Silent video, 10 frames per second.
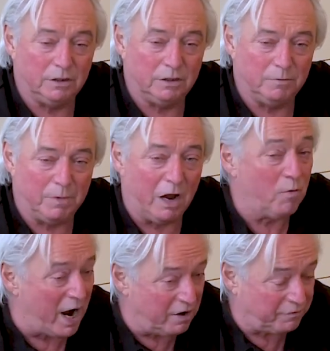my
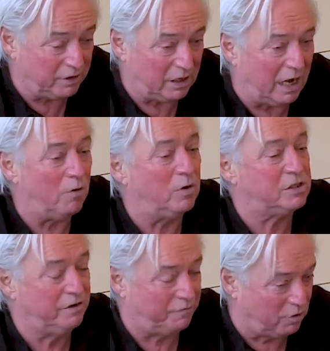wife. I was
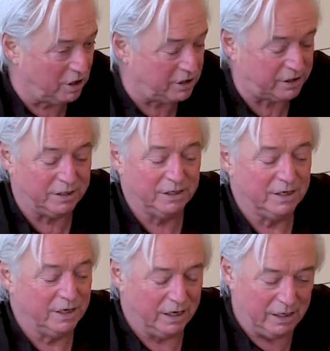divorced.
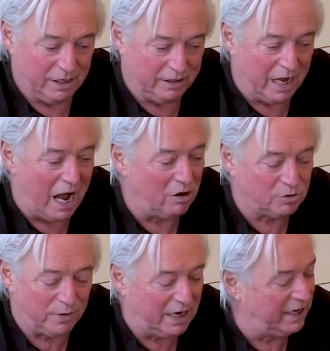The house
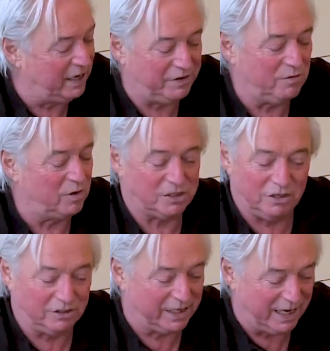where I lived in was
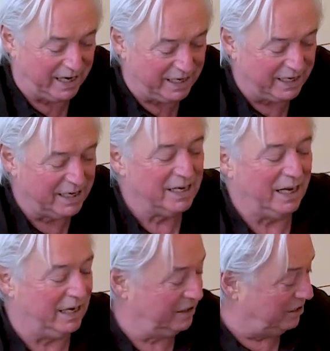not okay.
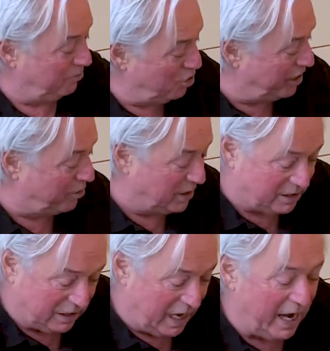The work
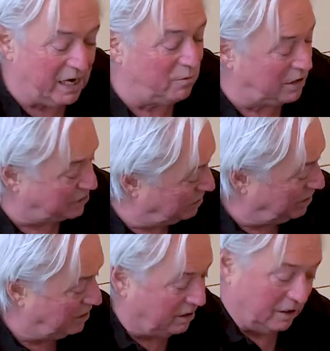with Henk was
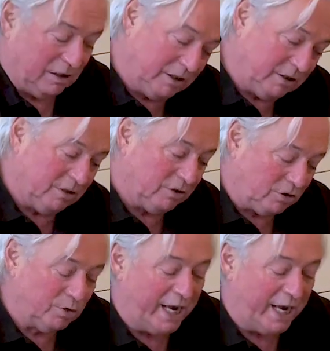to an